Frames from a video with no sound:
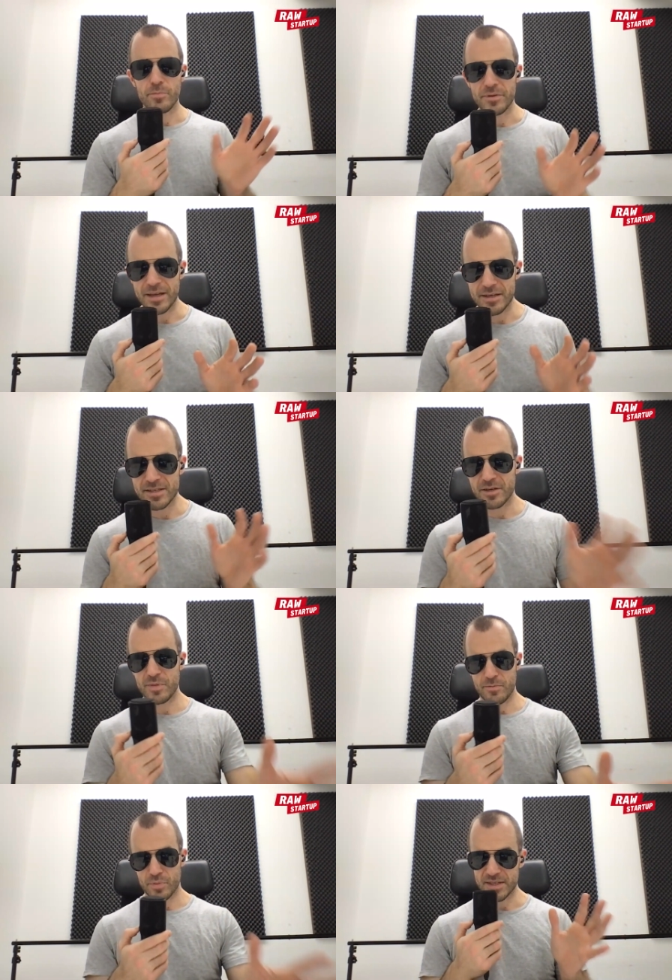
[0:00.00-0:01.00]
But then it's going to
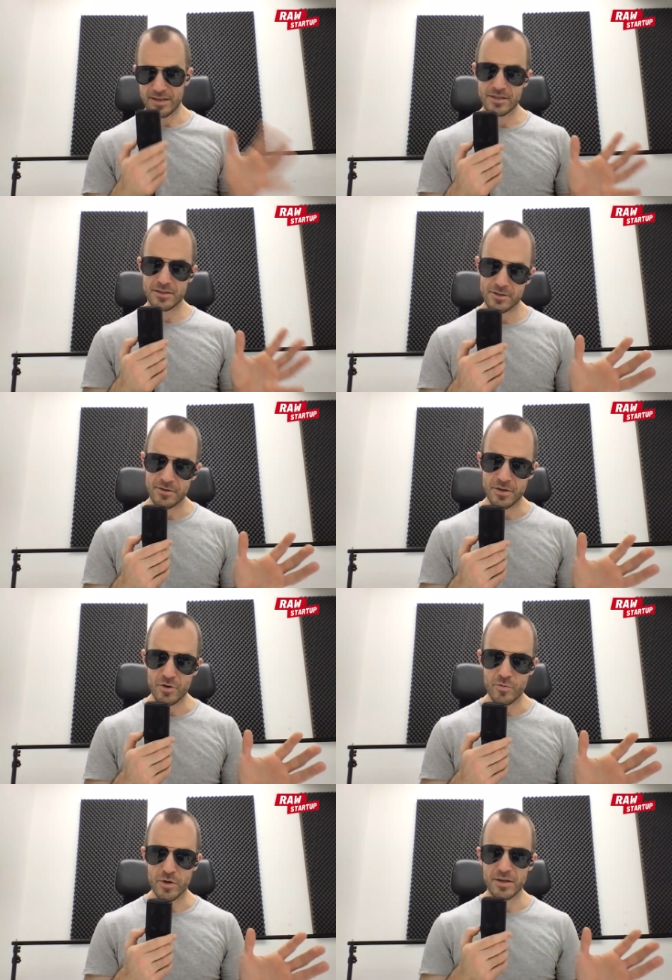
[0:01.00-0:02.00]
be presented to the
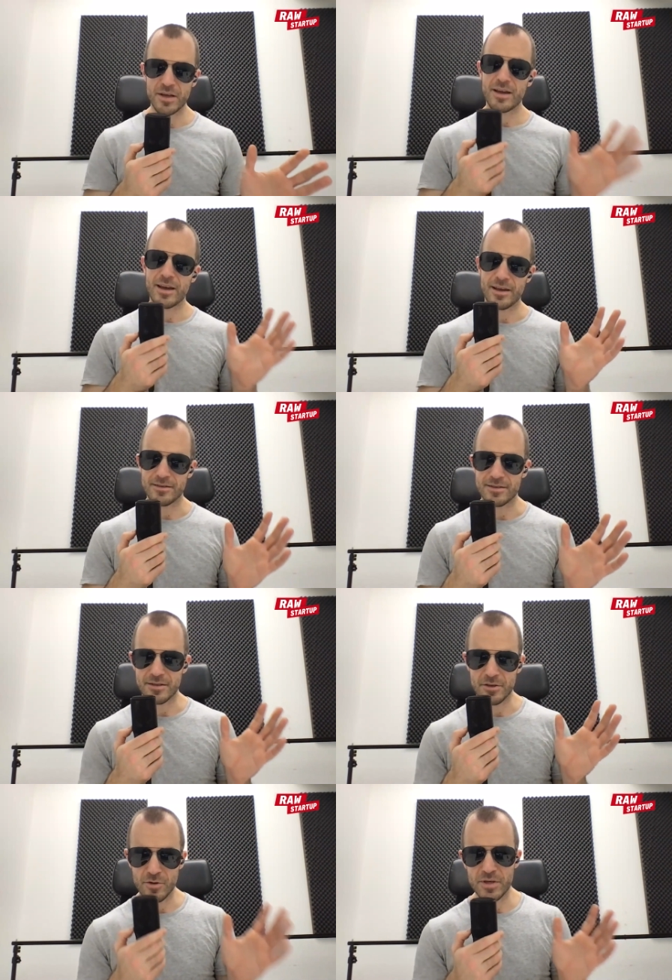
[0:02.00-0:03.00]
human and
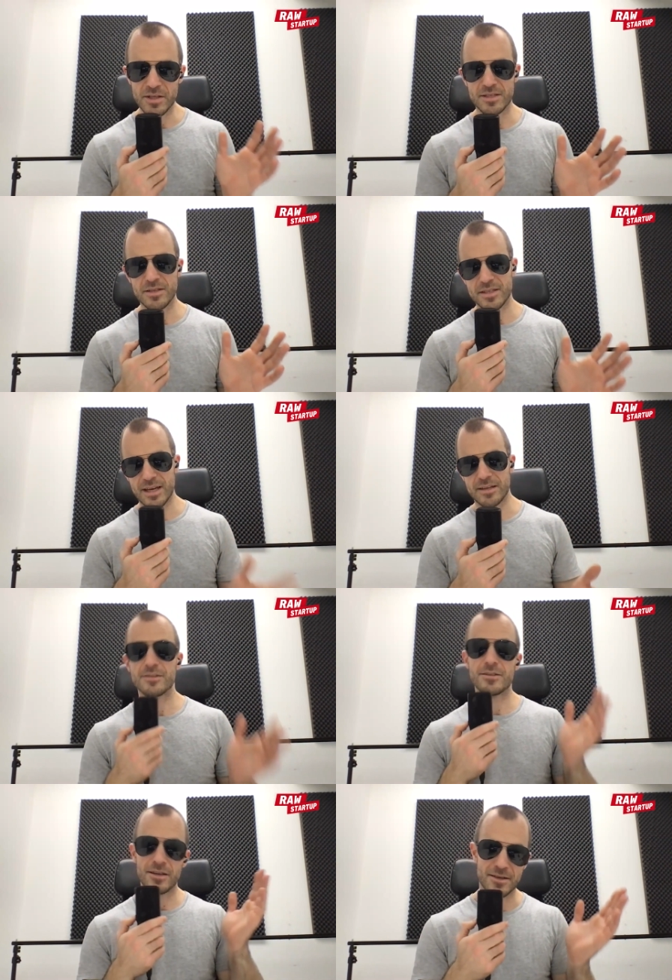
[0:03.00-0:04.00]
the human needs to decide
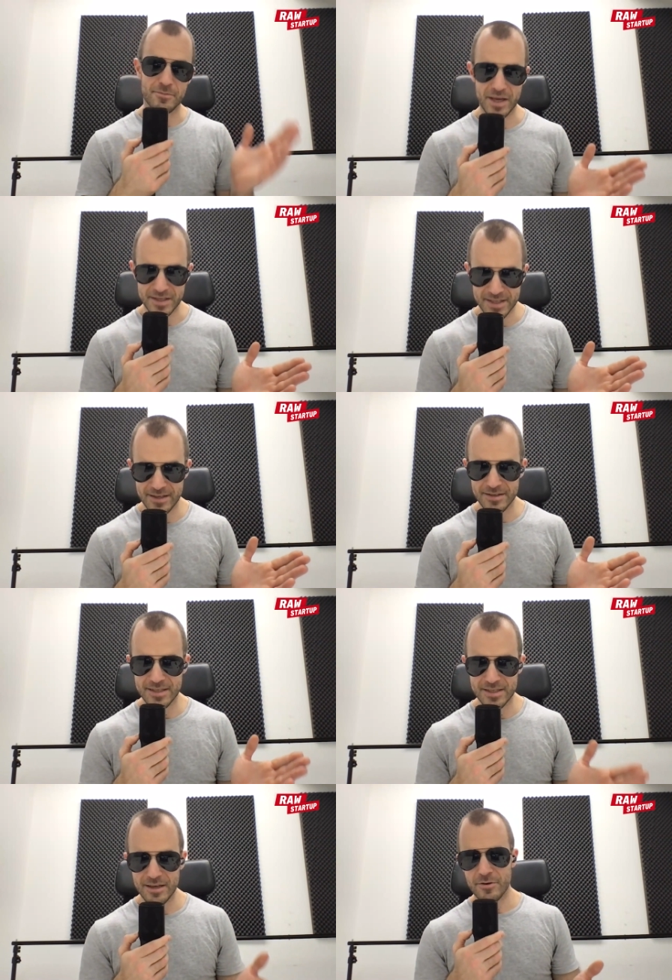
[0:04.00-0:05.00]
does it make
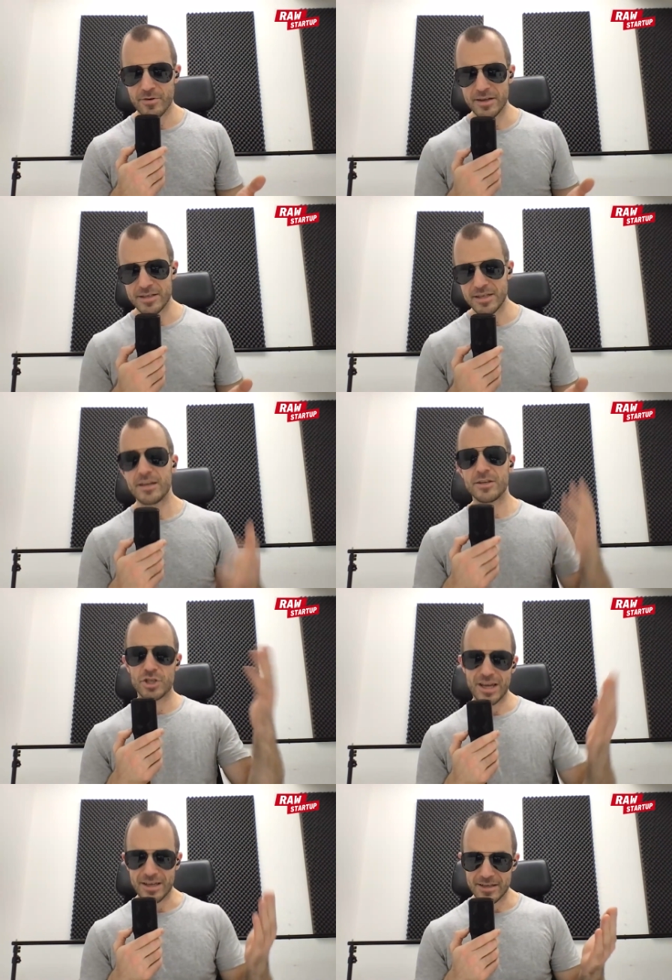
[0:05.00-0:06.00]
sense, right?
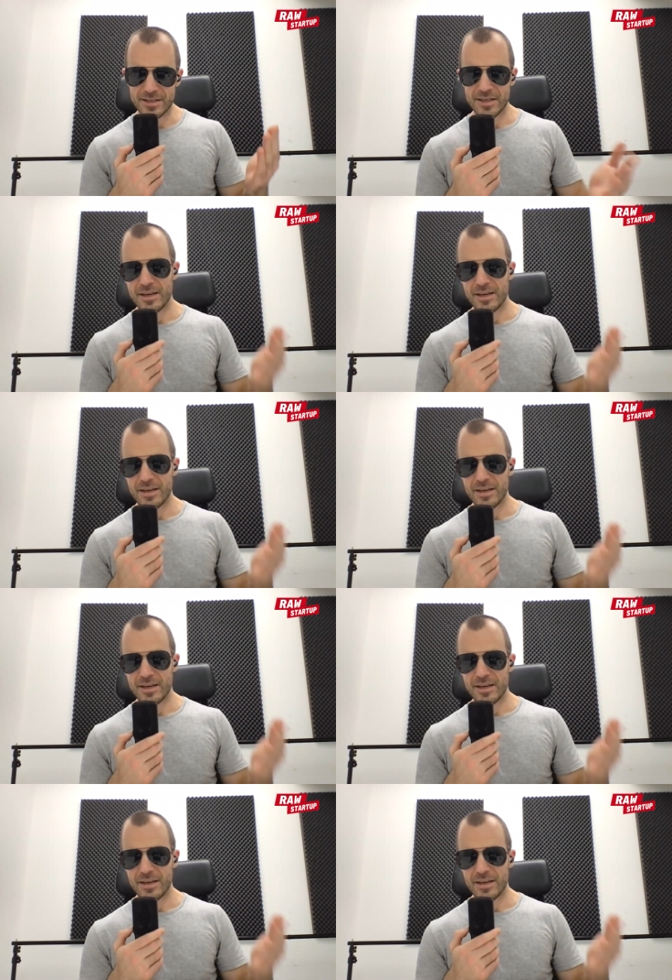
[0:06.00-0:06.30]
Check it,